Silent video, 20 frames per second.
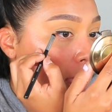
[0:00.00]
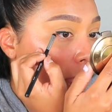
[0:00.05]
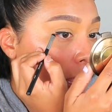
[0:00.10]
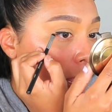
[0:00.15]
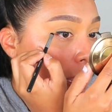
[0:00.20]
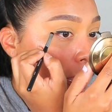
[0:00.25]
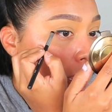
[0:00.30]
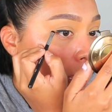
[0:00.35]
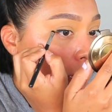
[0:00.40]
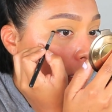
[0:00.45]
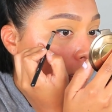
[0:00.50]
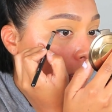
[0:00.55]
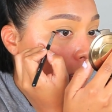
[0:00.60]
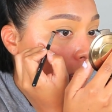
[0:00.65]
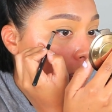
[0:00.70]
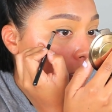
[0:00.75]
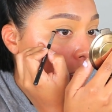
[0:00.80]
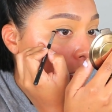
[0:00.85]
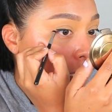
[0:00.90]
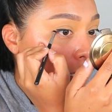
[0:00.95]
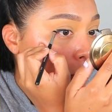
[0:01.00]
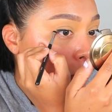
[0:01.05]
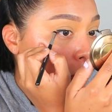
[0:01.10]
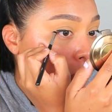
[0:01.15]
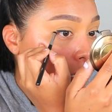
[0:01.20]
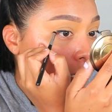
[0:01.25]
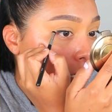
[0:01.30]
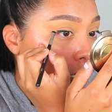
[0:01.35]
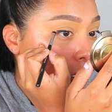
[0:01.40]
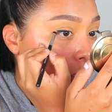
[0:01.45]
and I
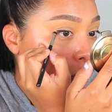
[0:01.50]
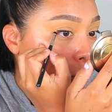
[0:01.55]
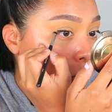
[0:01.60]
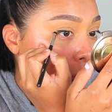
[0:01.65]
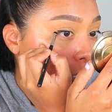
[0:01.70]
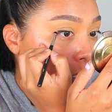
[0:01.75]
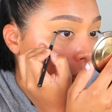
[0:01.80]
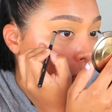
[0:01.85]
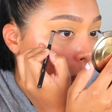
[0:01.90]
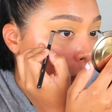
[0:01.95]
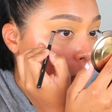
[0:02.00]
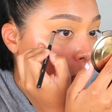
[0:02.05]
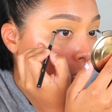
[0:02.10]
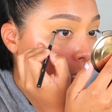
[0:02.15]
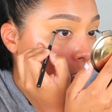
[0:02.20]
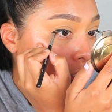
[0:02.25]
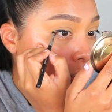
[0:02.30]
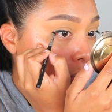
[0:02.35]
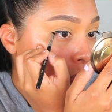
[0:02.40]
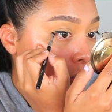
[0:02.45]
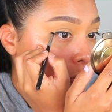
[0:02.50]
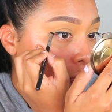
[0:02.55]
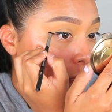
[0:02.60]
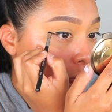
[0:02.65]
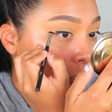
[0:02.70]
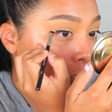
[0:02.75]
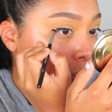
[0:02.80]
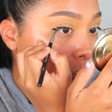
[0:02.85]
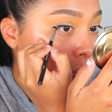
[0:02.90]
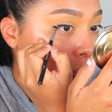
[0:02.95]
went in with bronzer
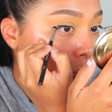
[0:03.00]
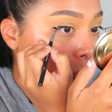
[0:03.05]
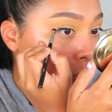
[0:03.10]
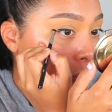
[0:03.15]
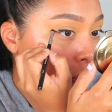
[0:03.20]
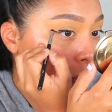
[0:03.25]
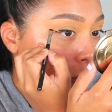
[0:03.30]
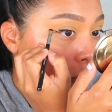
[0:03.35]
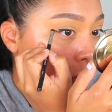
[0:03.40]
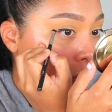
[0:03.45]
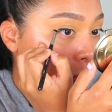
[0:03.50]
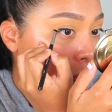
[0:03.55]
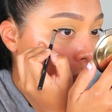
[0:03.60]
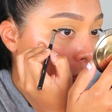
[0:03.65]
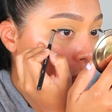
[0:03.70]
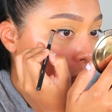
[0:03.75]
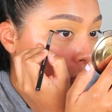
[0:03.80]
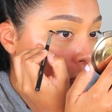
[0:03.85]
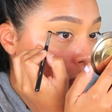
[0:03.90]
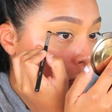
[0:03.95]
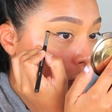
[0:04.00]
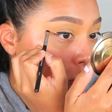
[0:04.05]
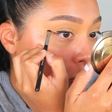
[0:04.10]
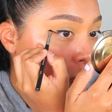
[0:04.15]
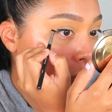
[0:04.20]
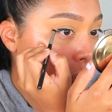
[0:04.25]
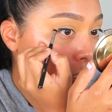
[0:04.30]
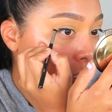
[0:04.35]
first to